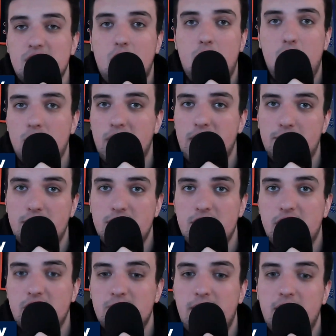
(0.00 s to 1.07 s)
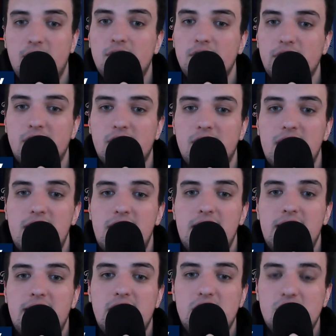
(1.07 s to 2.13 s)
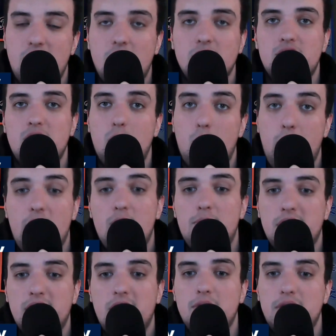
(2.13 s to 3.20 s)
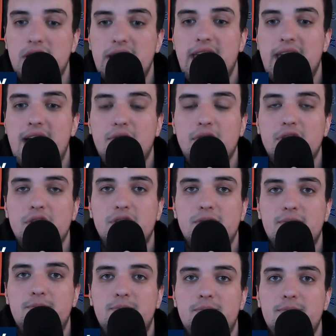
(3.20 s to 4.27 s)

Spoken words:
as a whole, like we talked about earlier, is also well below league average,